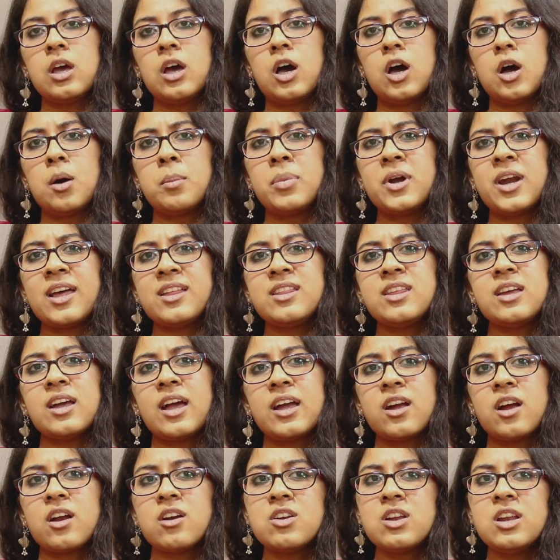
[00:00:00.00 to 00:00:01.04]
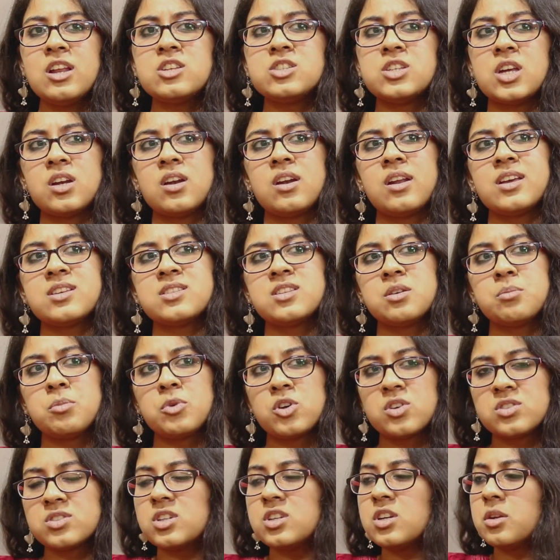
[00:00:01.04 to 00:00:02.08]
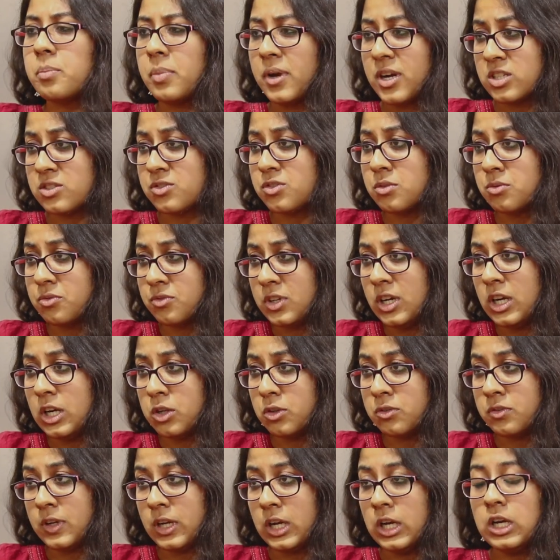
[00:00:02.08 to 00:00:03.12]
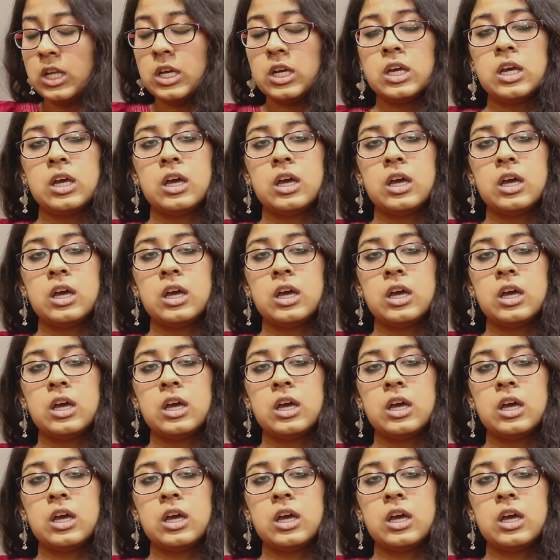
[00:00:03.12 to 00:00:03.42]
But I think I can't really generalize it because it depends from field to field.